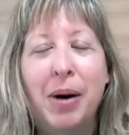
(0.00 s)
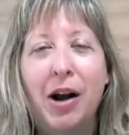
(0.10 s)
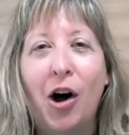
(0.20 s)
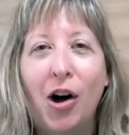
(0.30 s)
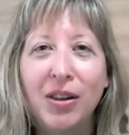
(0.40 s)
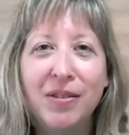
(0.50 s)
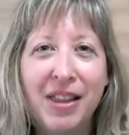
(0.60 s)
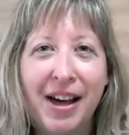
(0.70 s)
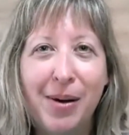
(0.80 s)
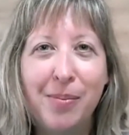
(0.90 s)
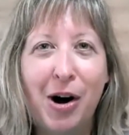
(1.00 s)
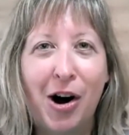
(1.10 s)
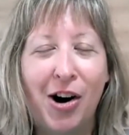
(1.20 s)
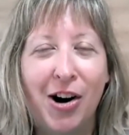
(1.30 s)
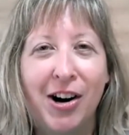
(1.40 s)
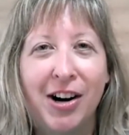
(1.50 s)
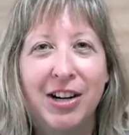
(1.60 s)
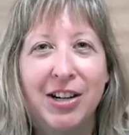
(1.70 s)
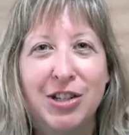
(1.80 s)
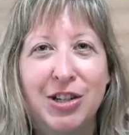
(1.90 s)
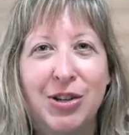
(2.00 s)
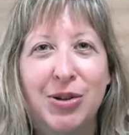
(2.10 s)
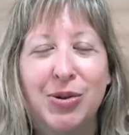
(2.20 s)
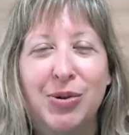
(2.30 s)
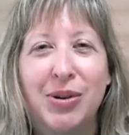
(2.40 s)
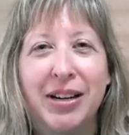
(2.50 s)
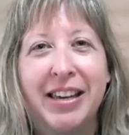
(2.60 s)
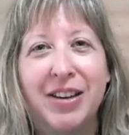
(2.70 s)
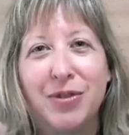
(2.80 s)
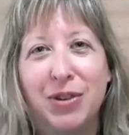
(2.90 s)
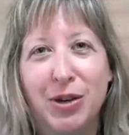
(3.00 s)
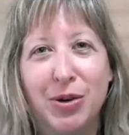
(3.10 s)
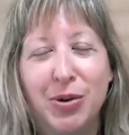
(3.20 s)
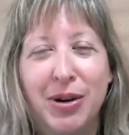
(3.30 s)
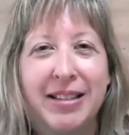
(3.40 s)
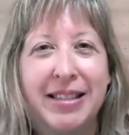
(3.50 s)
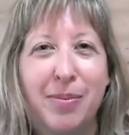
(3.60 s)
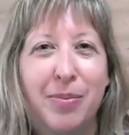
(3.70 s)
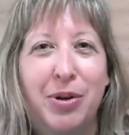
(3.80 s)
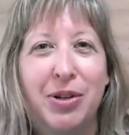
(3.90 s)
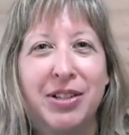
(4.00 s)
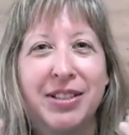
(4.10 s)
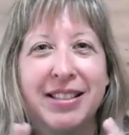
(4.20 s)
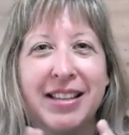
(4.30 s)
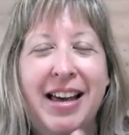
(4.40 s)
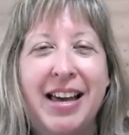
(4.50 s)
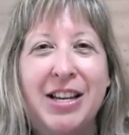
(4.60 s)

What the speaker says: but all of them are to give you examples